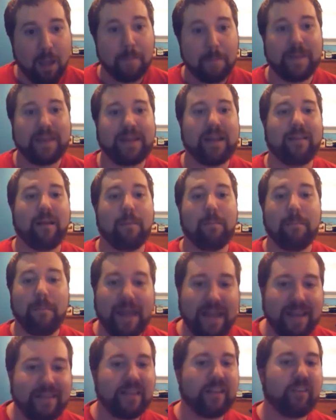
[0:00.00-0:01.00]
because
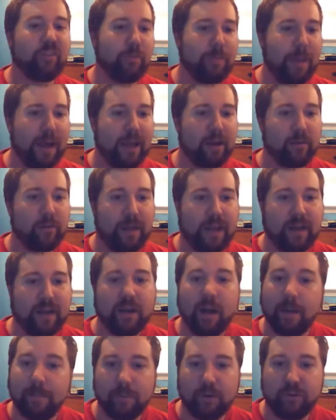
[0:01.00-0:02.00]
Amazing Spider-Man
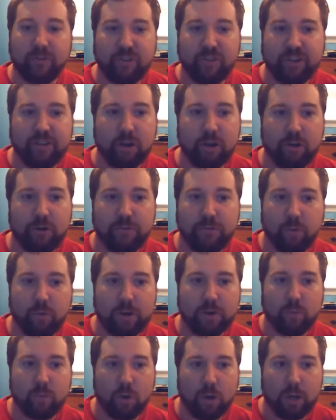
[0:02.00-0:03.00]
number
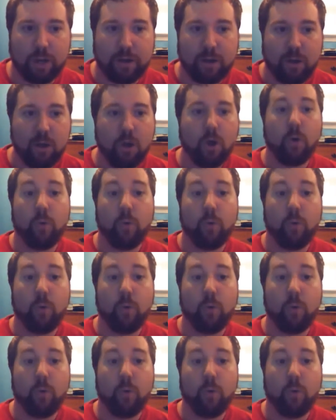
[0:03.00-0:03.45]
641